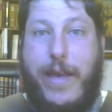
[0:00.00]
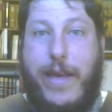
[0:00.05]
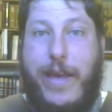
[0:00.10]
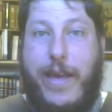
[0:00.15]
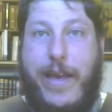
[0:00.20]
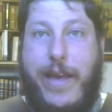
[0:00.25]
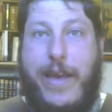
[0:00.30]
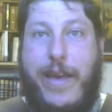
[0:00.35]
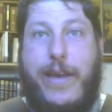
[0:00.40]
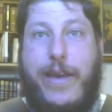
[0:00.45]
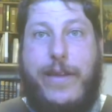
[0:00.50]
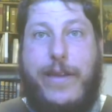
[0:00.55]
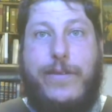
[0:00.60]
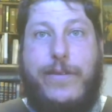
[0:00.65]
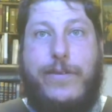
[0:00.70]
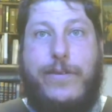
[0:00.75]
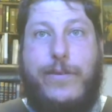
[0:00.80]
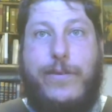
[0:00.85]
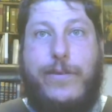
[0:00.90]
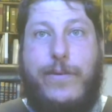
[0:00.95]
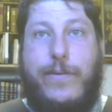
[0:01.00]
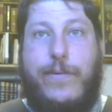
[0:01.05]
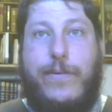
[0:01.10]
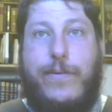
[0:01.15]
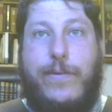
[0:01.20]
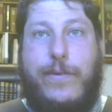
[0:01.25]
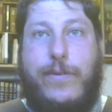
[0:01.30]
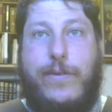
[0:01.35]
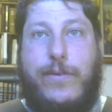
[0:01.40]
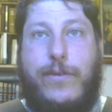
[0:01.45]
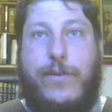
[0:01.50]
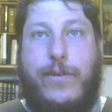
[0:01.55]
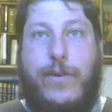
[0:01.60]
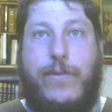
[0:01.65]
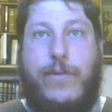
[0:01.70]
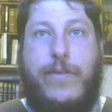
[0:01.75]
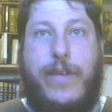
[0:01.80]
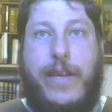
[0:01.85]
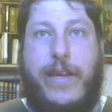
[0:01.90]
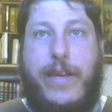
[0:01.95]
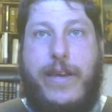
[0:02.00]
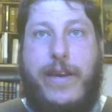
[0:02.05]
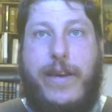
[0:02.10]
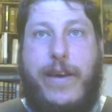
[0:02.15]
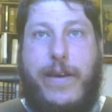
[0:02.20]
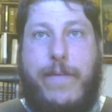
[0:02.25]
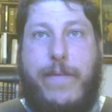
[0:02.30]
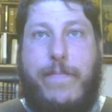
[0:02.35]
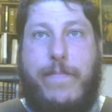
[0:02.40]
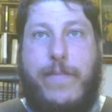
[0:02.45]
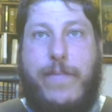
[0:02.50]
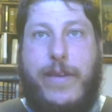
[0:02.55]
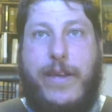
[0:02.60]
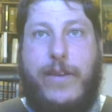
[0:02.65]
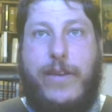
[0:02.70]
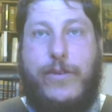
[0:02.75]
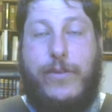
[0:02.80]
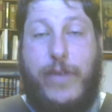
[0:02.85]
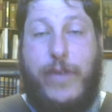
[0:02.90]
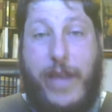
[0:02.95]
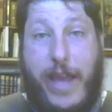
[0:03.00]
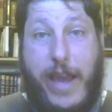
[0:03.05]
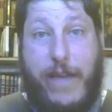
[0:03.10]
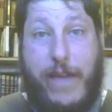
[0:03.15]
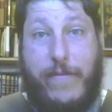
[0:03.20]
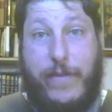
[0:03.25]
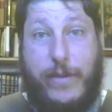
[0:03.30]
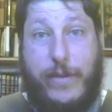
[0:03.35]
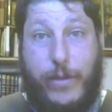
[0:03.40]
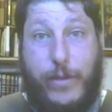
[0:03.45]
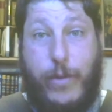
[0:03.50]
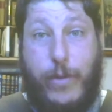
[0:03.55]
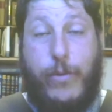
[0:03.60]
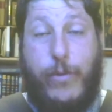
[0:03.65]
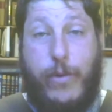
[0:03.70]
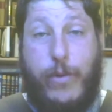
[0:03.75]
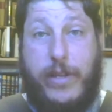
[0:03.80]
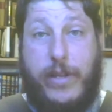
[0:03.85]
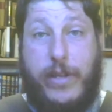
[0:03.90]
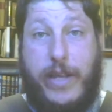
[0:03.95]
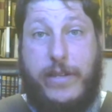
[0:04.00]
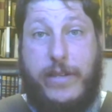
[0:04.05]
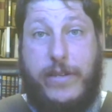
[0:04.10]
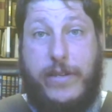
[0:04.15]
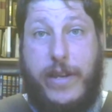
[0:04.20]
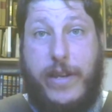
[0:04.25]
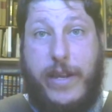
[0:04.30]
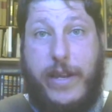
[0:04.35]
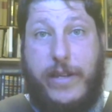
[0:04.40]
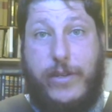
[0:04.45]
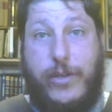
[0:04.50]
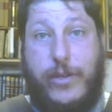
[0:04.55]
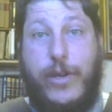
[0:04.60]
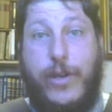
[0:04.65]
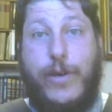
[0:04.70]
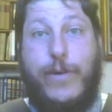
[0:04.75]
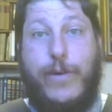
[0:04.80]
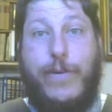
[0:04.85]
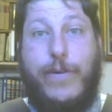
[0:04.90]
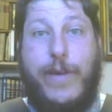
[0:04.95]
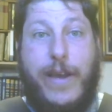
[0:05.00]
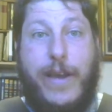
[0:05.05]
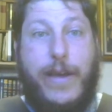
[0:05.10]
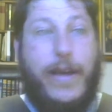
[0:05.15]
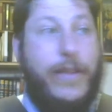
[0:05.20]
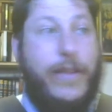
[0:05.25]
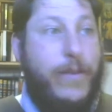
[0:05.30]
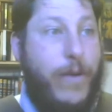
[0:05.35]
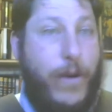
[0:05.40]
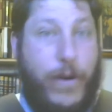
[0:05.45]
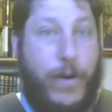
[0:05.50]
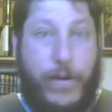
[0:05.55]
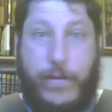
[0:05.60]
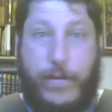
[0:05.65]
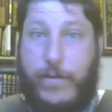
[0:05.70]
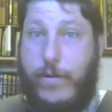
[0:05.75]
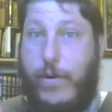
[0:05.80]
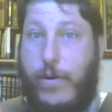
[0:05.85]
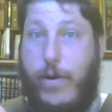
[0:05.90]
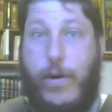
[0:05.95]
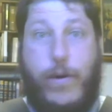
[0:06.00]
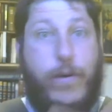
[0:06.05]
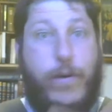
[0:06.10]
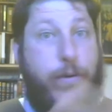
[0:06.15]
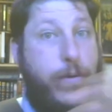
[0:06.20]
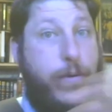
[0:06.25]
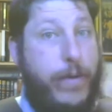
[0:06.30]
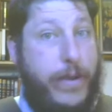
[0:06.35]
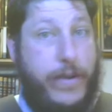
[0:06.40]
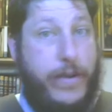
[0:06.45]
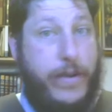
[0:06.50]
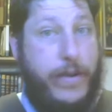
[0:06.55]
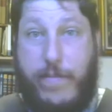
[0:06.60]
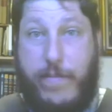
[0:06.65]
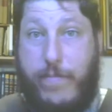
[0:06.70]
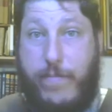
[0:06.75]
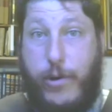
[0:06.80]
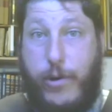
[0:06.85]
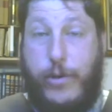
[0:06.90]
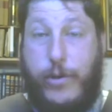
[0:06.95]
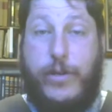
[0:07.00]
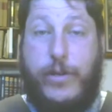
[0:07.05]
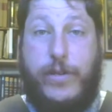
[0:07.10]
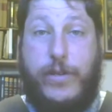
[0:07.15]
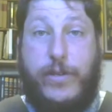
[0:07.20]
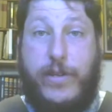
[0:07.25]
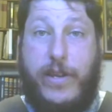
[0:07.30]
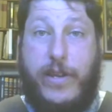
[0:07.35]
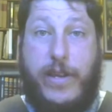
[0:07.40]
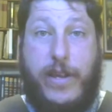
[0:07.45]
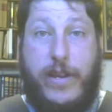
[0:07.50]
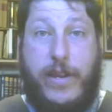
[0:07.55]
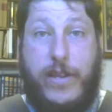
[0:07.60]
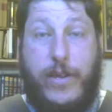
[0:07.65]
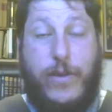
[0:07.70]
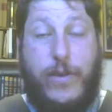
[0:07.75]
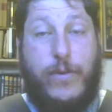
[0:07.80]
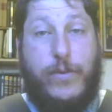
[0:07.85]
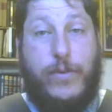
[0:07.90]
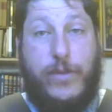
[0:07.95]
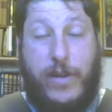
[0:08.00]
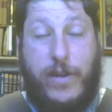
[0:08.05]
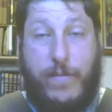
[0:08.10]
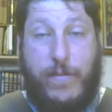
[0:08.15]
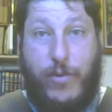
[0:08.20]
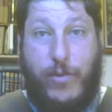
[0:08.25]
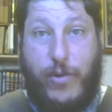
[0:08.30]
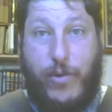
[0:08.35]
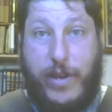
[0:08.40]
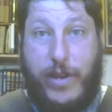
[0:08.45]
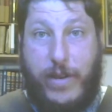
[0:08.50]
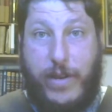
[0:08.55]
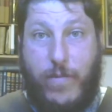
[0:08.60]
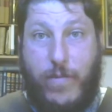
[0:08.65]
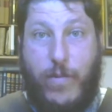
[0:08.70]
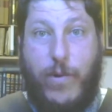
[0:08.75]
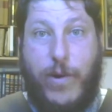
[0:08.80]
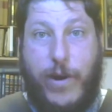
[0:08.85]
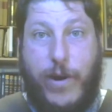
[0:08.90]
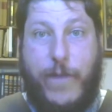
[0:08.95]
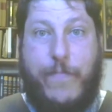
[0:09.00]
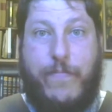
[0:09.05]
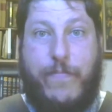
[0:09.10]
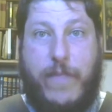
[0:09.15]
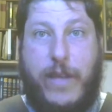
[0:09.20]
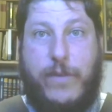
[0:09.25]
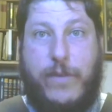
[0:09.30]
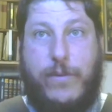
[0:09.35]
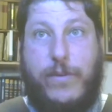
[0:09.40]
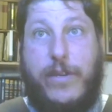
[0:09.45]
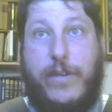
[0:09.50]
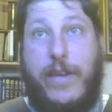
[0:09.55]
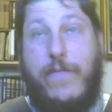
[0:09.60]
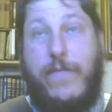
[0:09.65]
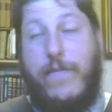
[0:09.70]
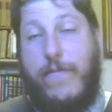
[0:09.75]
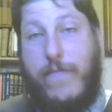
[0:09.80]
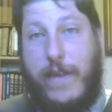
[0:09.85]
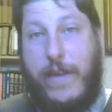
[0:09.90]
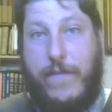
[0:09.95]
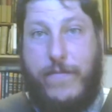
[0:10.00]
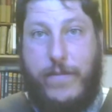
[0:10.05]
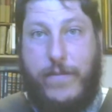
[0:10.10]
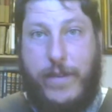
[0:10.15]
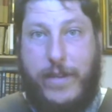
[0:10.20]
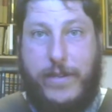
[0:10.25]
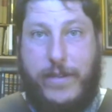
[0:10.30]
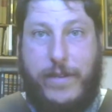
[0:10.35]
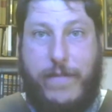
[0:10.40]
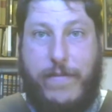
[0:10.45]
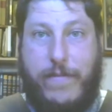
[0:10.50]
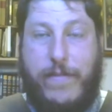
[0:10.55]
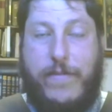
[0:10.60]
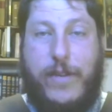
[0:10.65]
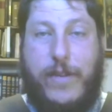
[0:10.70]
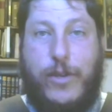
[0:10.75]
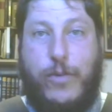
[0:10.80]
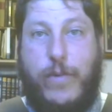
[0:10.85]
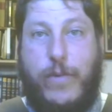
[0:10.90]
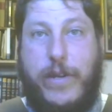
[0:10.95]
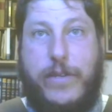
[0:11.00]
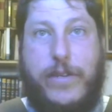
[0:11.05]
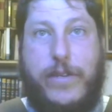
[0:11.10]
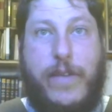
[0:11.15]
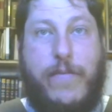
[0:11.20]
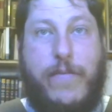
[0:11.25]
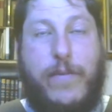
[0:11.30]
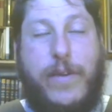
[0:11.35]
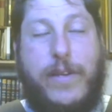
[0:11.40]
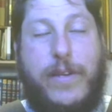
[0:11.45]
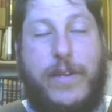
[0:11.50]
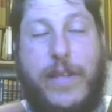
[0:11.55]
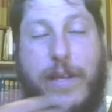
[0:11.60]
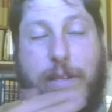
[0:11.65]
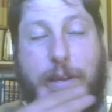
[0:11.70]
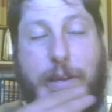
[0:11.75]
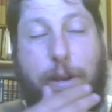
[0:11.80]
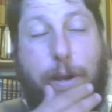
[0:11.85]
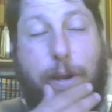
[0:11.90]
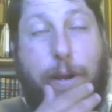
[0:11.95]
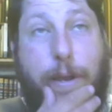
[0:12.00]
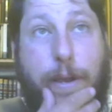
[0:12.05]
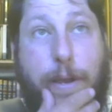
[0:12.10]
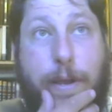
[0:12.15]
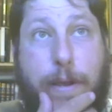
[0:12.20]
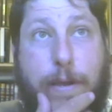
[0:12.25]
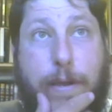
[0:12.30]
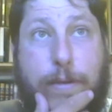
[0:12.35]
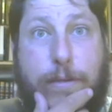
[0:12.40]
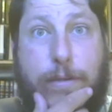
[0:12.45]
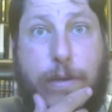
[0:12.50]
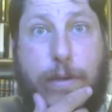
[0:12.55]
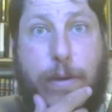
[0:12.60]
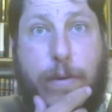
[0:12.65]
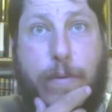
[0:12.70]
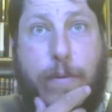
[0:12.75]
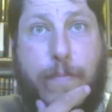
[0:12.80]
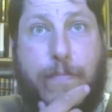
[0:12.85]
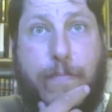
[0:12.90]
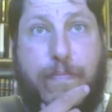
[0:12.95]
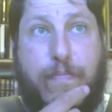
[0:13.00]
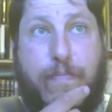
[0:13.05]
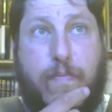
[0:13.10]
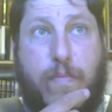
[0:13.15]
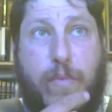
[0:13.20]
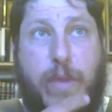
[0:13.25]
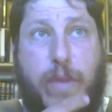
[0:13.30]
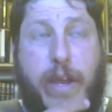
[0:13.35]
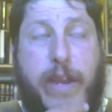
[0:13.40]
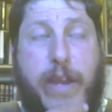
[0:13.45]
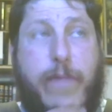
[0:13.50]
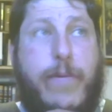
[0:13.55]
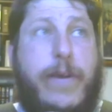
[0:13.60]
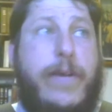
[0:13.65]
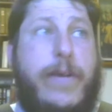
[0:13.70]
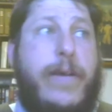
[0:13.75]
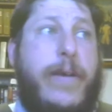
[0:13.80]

and so they um, you know so you have these Lutheran Landsknechts too, and they're all they're all going to get purchased and, and used and employed in war, as we'll see even fatefully in say 1527. We we'll get to that later. So anyway